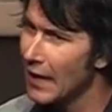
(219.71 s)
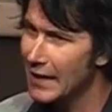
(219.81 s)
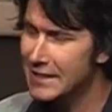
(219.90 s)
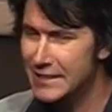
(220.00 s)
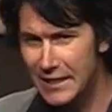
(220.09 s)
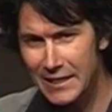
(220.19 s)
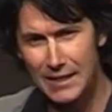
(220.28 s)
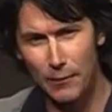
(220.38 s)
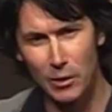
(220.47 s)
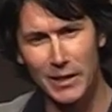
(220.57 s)
And seeing
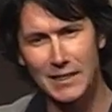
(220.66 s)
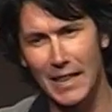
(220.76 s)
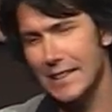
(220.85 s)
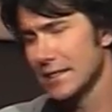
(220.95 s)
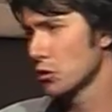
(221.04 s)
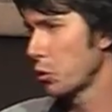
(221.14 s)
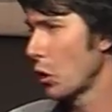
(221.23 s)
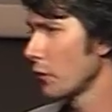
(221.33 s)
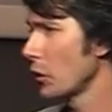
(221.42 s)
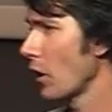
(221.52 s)
some of these 8 to
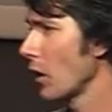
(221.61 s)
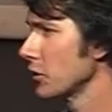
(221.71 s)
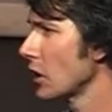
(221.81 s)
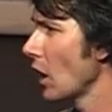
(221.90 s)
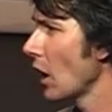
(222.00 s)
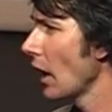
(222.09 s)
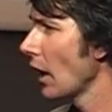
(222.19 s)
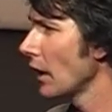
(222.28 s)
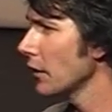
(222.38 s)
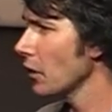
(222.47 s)
12-year-olds
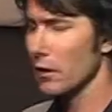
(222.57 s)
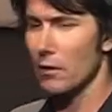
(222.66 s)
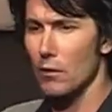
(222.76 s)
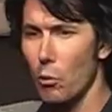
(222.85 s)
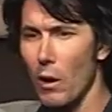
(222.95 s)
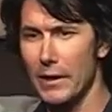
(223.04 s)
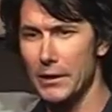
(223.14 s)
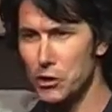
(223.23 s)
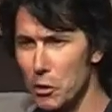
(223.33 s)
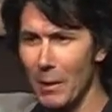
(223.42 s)
not
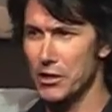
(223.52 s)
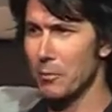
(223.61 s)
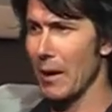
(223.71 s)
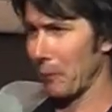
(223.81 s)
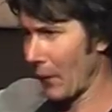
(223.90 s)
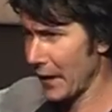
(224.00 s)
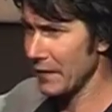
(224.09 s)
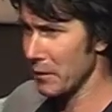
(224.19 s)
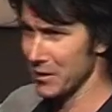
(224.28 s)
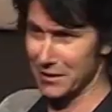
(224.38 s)
worrying too much about
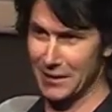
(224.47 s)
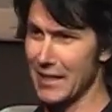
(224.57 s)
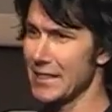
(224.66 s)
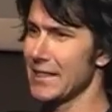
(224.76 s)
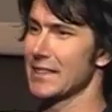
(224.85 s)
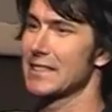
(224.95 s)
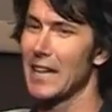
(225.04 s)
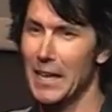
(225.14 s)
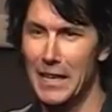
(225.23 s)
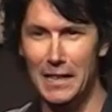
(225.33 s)
planning their business, they just get
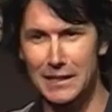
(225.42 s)
stuck in.